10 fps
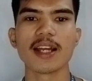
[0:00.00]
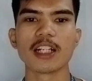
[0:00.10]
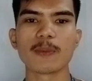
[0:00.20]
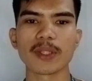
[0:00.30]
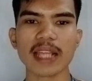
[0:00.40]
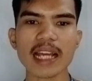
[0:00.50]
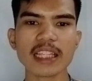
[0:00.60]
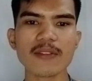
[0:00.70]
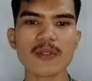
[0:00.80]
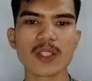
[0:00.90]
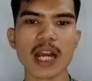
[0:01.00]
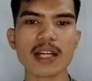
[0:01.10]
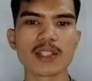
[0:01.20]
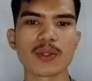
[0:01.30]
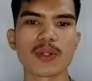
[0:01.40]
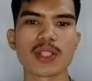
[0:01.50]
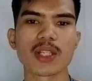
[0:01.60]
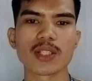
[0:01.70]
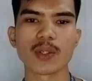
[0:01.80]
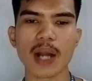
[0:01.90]
The protective structures
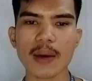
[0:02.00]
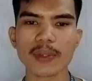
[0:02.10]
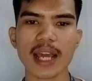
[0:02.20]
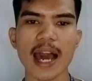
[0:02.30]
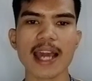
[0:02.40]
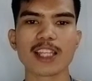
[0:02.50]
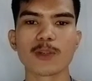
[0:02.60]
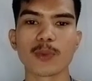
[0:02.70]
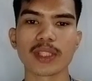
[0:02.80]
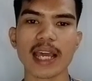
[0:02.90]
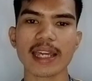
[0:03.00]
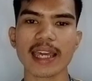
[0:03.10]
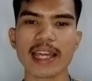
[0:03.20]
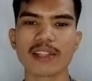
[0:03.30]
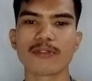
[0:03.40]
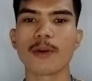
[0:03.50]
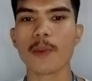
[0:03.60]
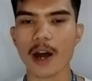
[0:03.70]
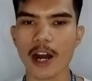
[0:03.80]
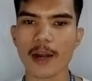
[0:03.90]
surround the eye to protect it from
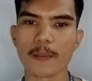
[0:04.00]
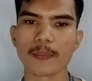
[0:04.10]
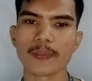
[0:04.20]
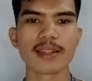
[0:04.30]
harm.